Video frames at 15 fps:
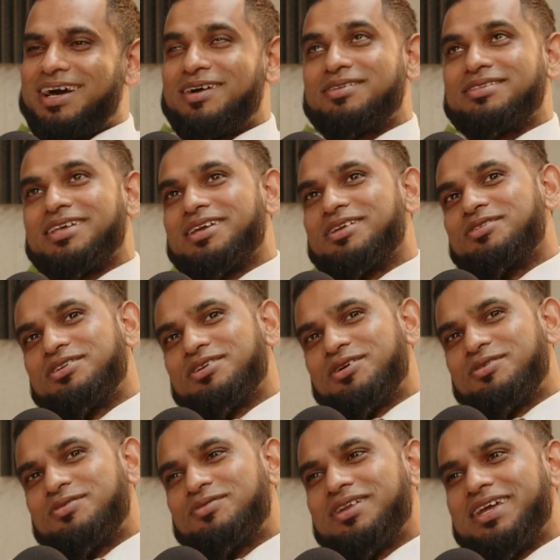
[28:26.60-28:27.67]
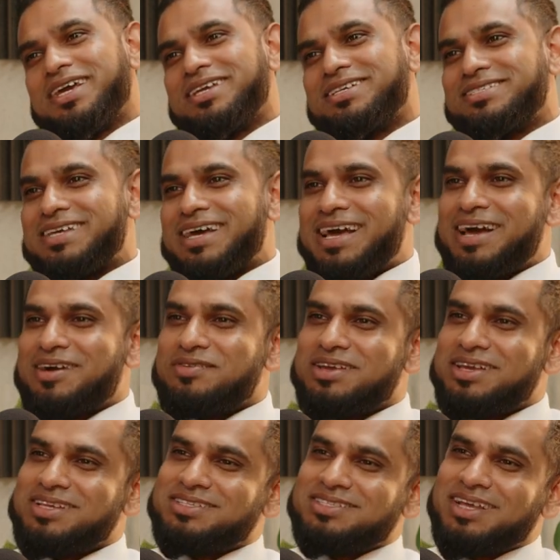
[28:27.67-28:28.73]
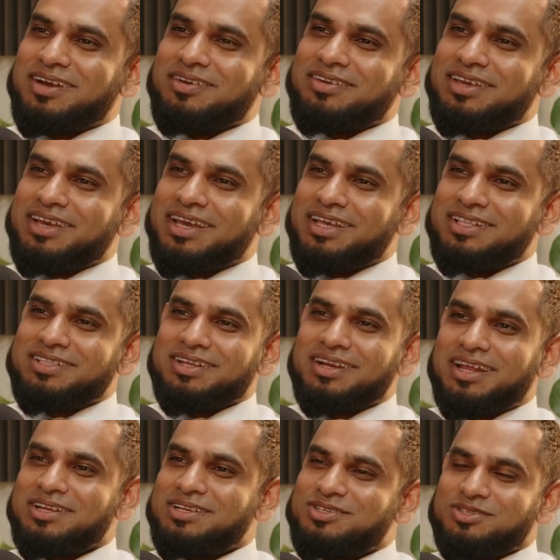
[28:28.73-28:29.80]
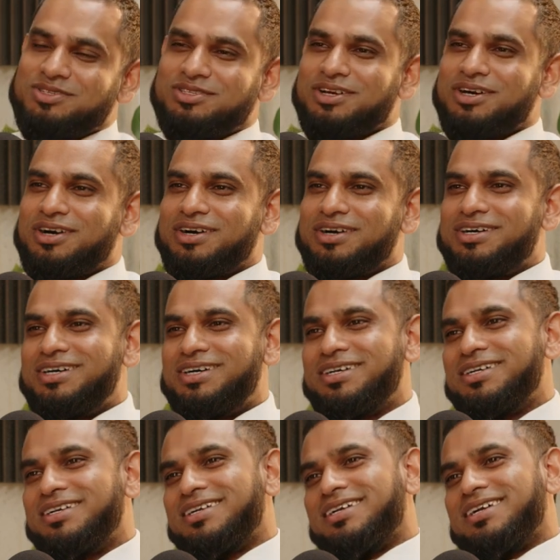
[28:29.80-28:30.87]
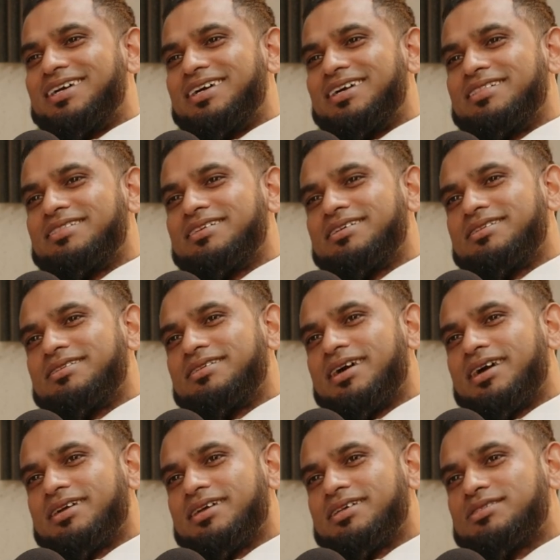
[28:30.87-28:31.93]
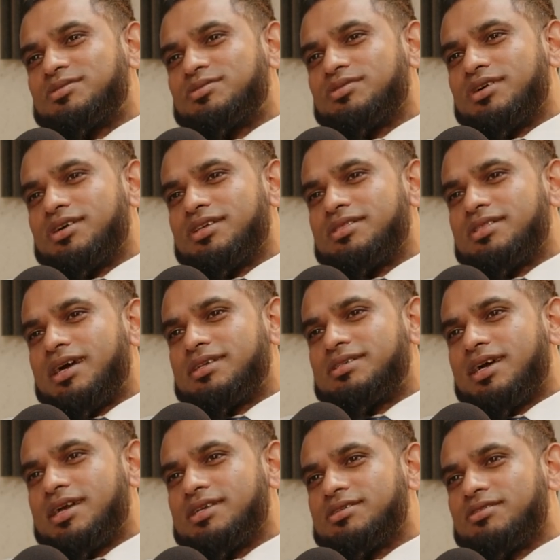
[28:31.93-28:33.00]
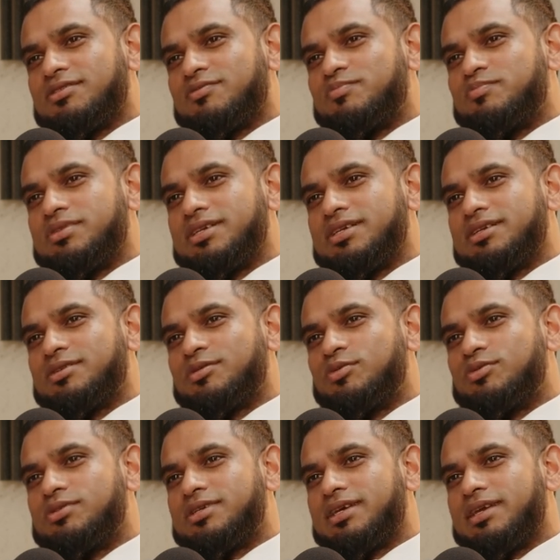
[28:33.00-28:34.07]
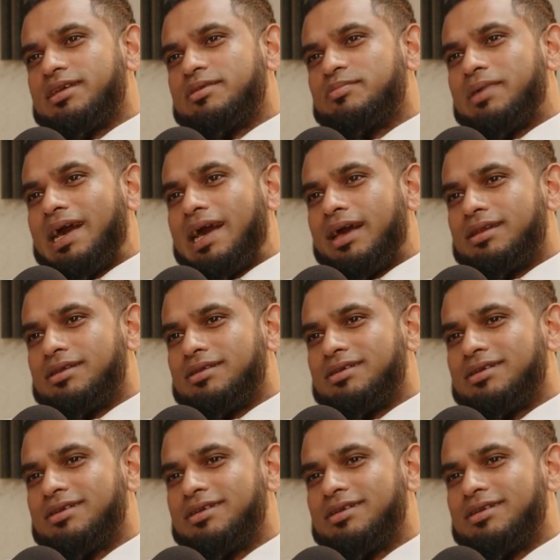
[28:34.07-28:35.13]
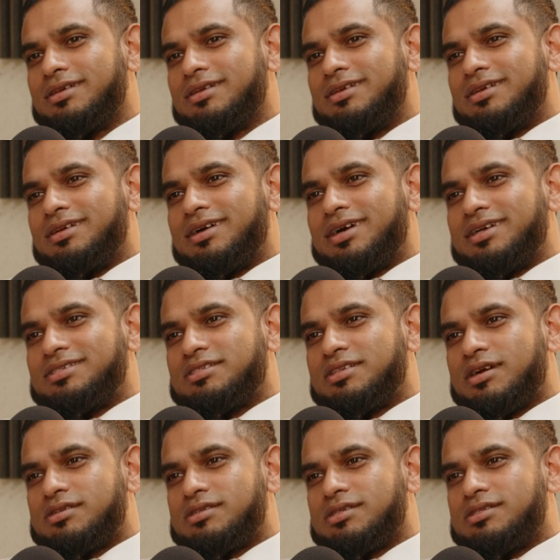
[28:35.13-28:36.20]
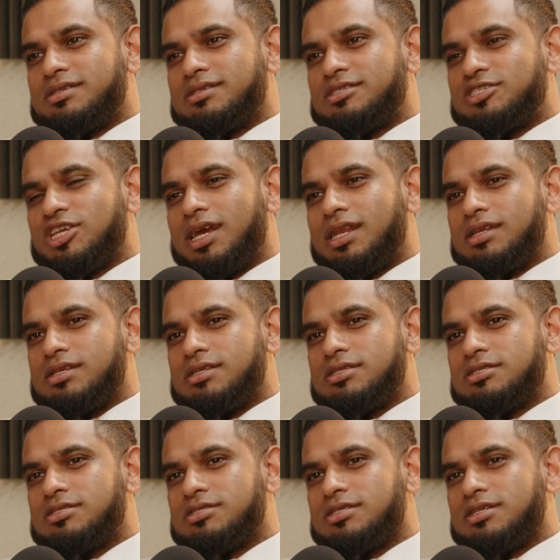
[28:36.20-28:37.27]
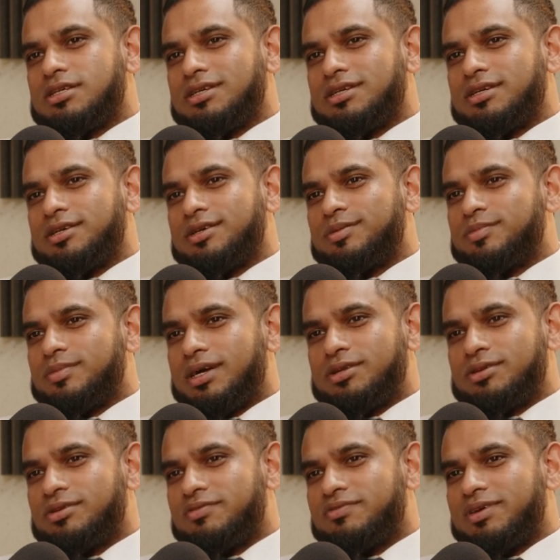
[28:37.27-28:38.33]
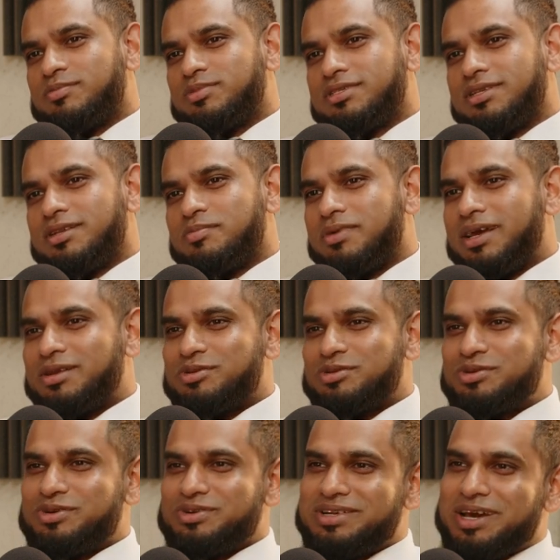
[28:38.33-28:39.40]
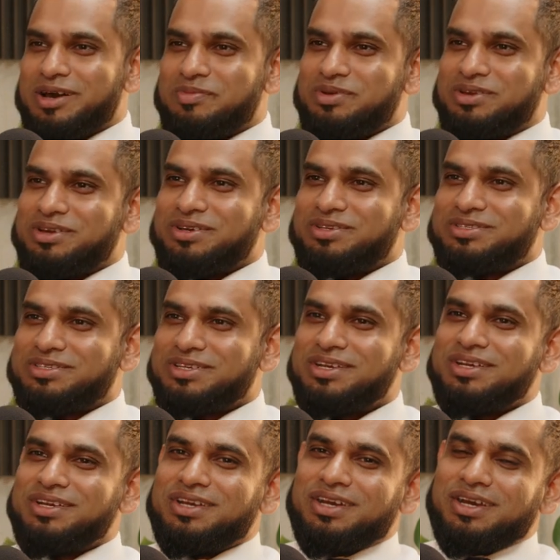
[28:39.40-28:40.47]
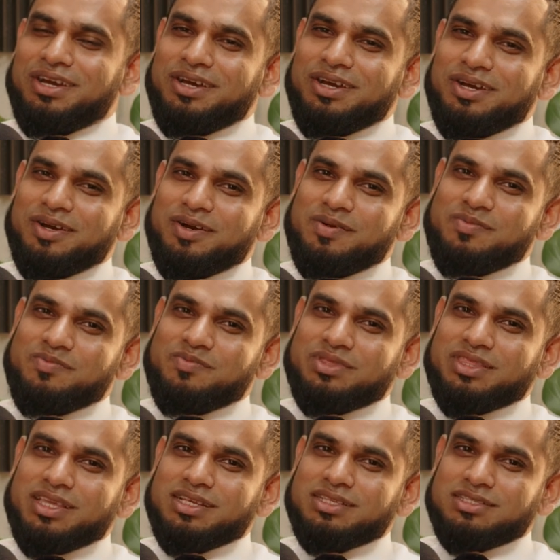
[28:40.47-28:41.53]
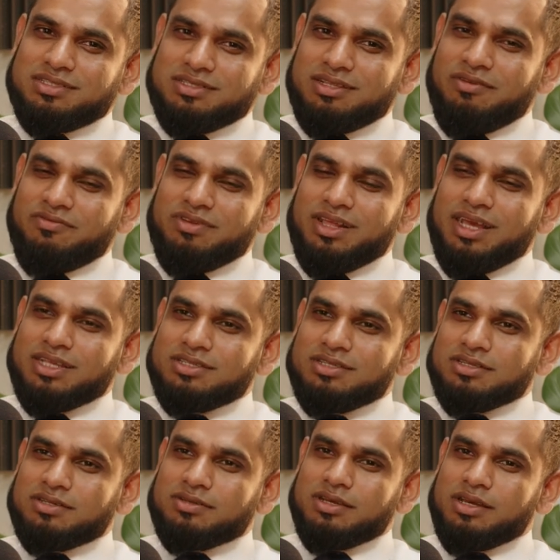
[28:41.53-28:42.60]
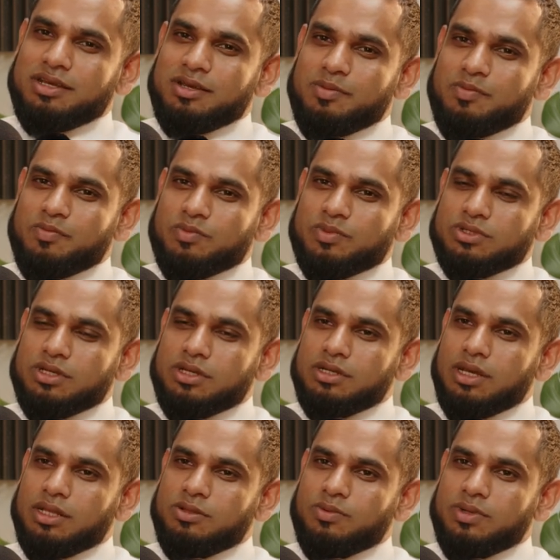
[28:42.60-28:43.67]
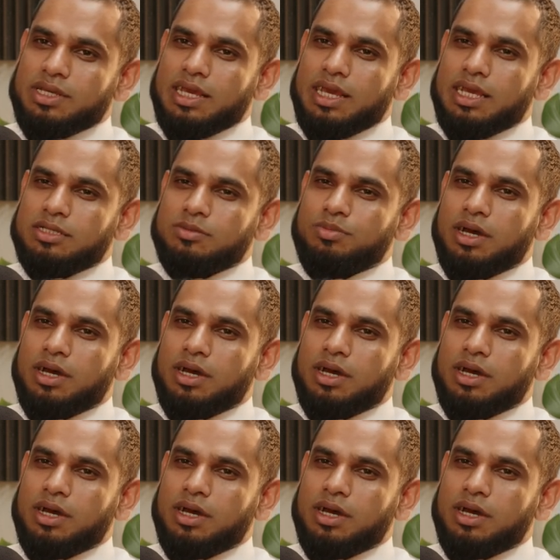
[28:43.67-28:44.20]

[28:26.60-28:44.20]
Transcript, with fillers: I was like, "Yo, like, is that how it is now?" Yeah. Then I need to start and then I guess to earn that title of being called a man, I started this challenge. Um, I don't know if I'm still a man or not now because um, things definitely hasn't um, turned out the way it has.